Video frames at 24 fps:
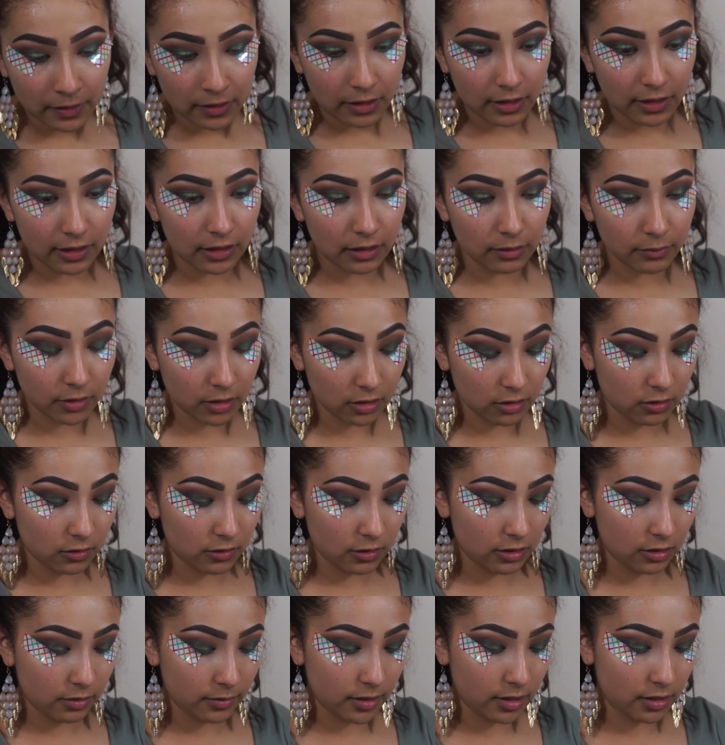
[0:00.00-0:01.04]
And I'm going to go ahead
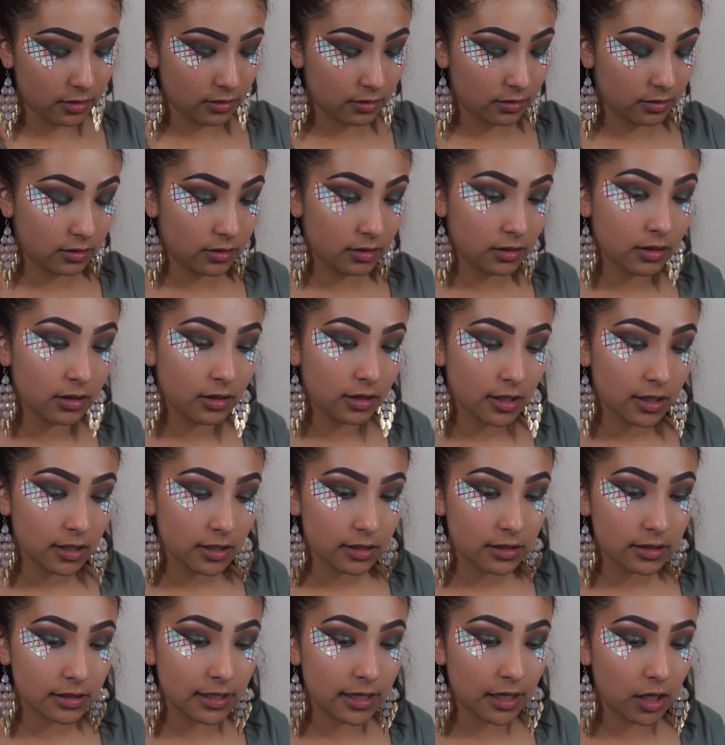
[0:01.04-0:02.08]
and I'm going to
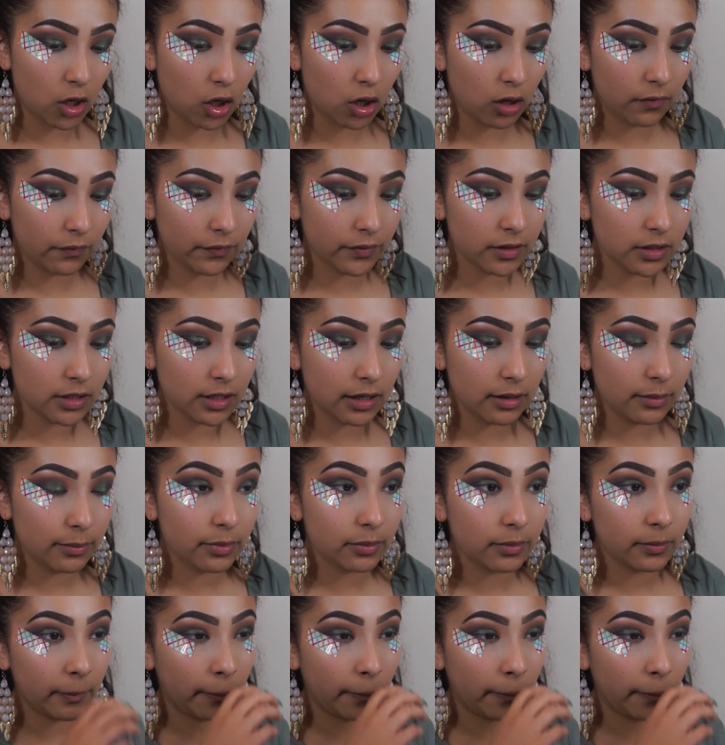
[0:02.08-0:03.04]
take off the tape.